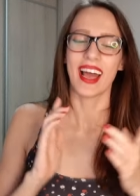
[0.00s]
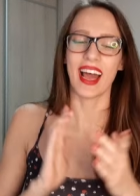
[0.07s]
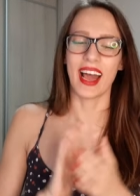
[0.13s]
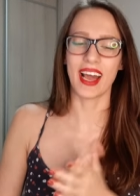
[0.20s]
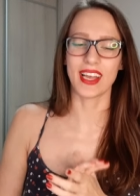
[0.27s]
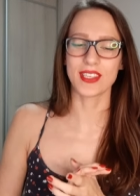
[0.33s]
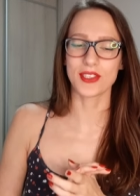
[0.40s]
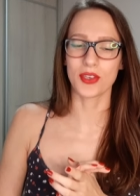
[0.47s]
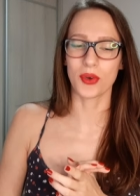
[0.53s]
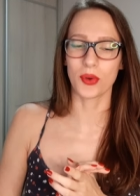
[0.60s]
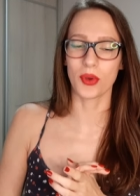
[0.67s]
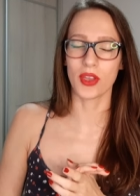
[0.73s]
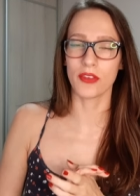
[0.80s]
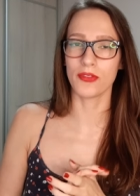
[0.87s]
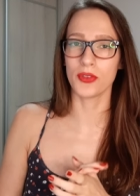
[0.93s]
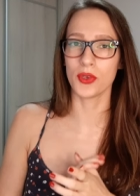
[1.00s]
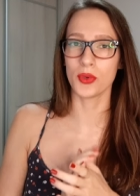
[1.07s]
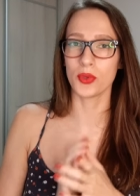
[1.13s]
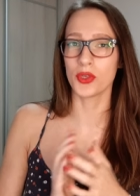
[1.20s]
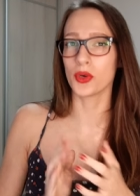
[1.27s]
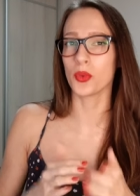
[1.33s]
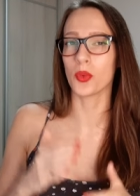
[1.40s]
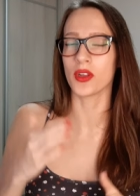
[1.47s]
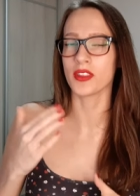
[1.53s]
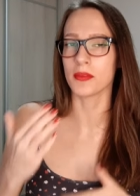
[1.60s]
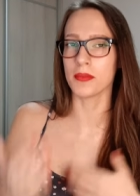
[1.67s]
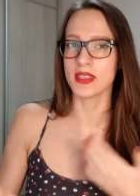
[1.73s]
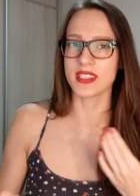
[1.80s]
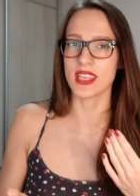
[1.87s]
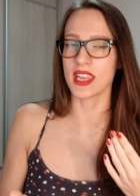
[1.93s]
Uh, so if you don't want
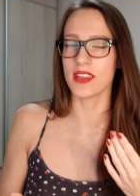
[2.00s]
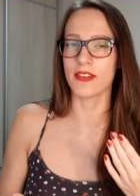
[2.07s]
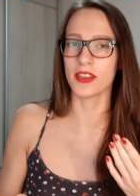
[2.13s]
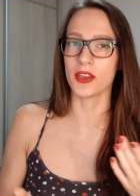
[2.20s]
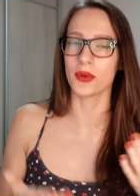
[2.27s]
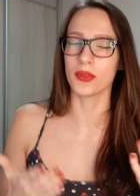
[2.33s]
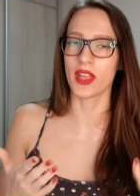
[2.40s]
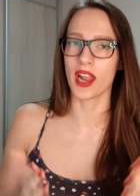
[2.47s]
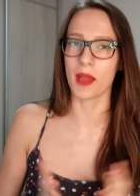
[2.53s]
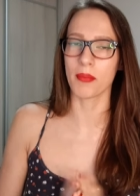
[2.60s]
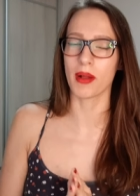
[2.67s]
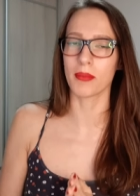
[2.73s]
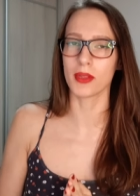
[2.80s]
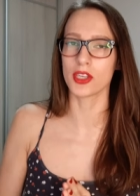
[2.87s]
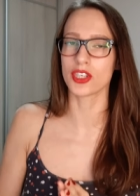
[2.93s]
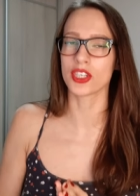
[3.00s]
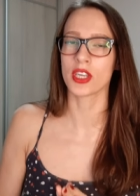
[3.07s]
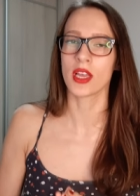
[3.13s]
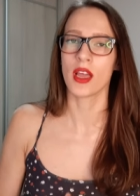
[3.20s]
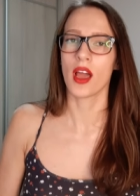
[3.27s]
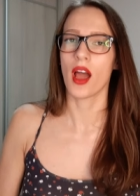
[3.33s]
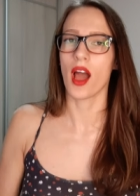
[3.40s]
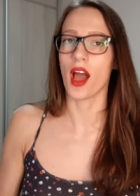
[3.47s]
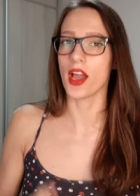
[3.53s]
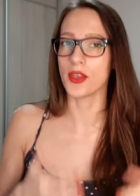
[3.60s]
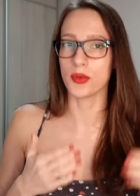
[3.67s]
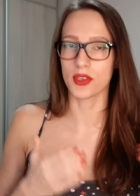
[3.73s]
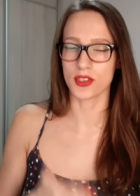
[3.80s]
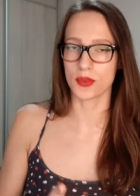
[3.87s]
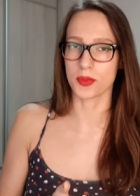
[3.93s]
to miss any video that I publish, uh,
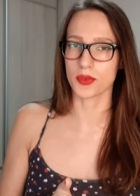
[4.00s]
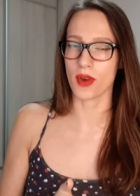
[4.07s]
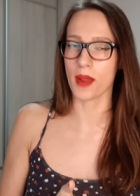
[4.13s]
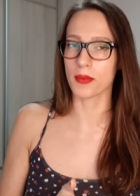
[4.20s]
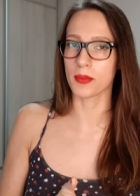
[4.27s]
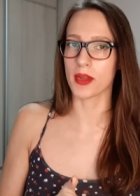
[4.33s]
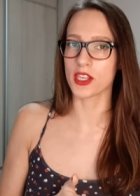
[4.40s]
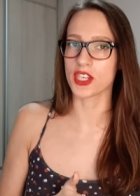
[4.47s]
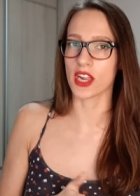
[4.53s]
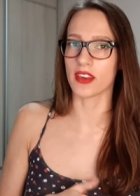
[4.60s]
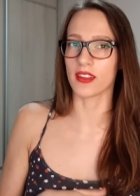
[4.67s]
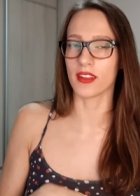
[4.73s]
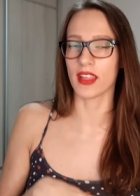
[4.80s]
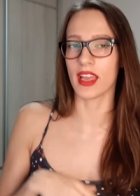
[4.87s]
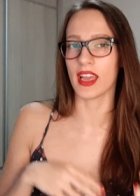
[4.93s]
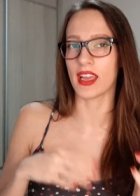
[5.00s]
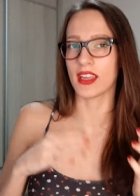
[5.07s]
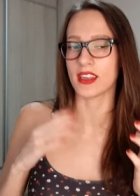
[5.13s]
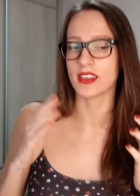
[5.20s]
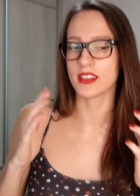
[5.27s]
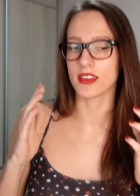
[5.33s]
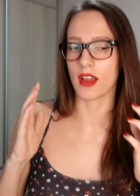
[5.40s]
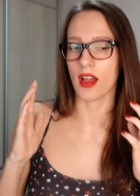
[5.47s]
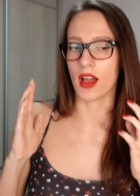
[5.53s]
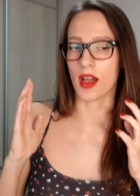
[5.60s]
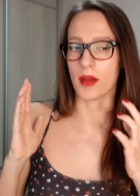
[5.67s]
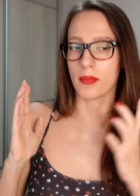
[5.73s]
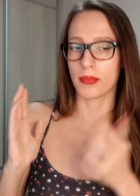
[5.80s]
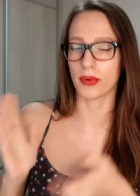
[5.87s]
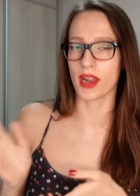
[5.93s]
you can subscribe to my channel and
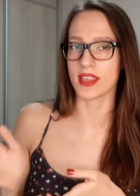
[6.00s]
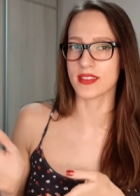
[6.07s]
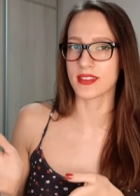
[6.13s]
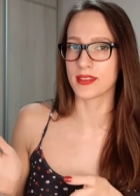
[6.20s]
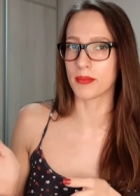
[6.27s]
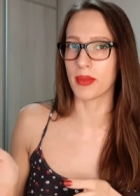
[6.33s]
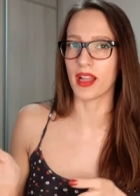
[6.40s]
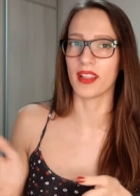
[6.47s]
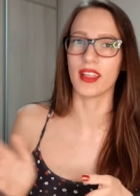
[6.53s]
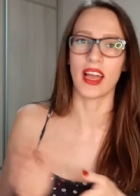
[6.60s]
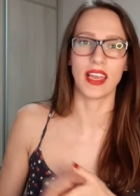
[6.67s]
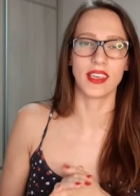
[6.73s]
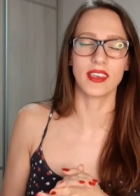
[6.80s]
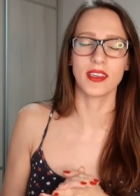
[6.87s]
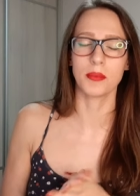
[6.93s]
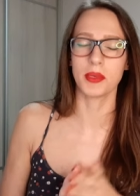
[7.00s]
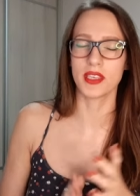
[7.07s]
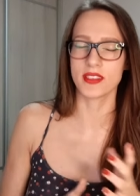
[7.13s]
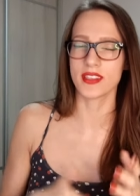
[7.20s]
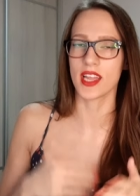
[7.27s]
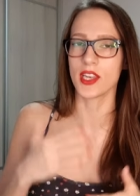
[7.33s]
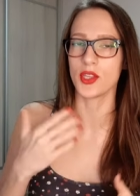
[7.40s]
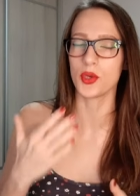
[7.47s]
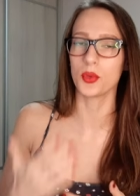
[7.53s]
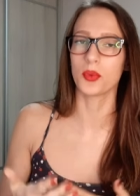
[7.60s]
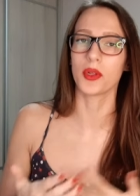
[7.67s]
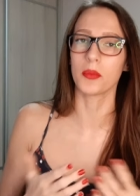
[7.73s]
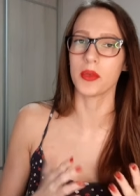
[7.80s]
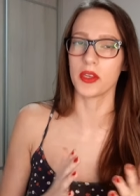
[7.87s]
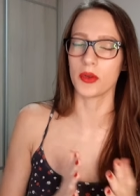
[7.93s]
uh, press the bell icon because then you
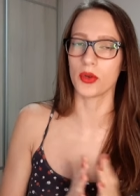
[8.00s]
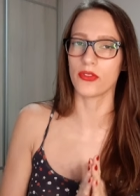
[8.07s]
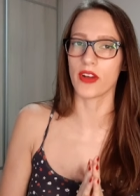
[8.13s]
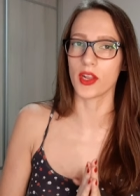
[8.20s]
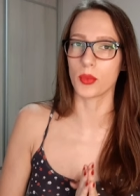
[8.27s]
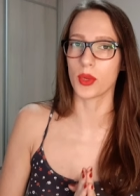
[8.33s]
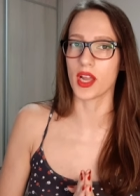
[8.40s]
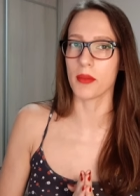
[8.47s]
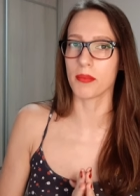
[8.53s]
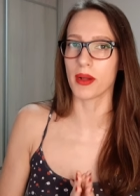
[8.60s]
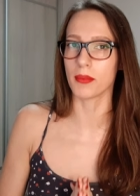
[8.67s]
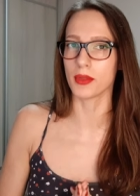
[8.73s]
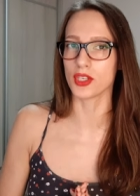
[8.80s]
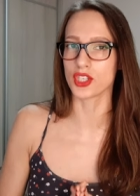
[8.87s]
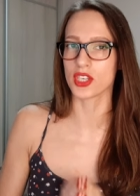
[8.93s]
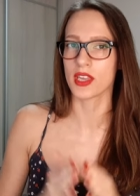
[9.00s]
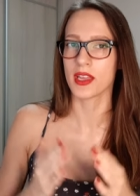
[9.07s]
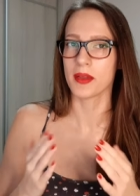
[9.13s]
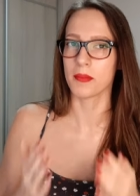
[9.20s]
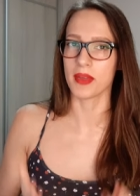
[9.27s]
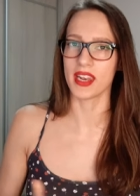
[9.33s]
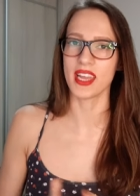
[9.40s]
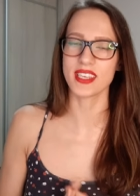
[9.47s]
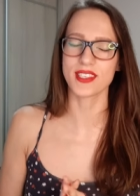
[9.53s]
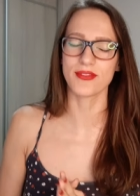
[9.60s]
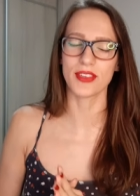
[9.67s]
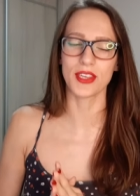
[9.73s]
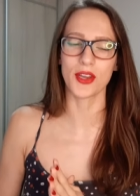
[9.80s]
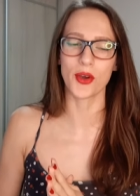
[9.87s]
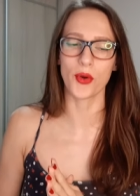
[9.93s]
will be notified when I publish my next
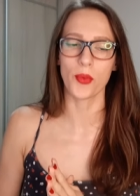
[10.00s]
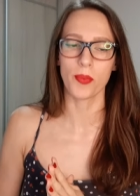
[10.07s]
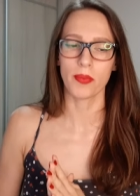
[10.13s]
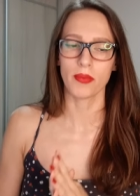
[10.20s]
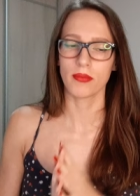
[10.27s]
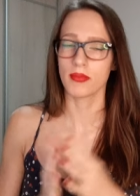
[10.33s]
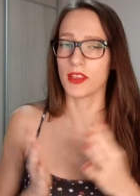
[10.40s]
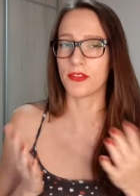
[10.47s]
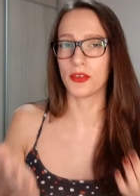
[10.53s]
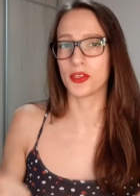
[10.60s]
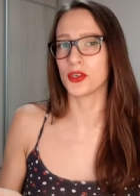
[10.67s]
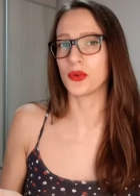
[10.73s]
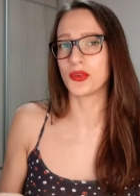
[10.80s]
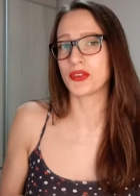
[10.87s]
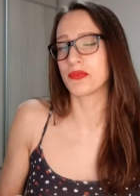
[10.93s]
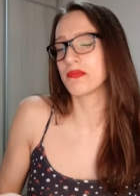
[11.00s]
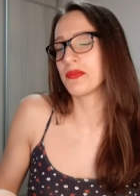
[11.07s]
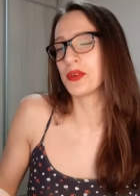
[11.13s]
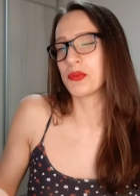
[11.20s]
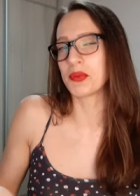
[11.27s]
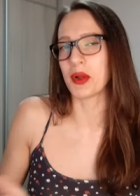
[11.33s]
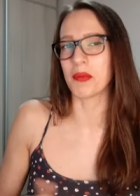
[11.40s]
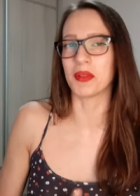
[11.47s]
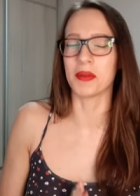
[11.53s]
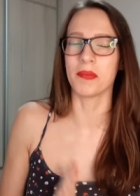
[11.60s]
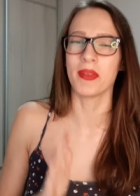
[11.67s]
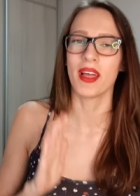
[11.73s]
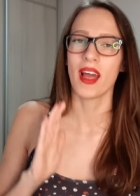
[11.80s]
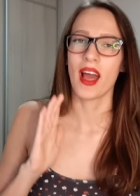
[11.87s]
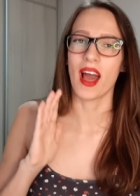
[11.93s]
video. If you don't, no problem.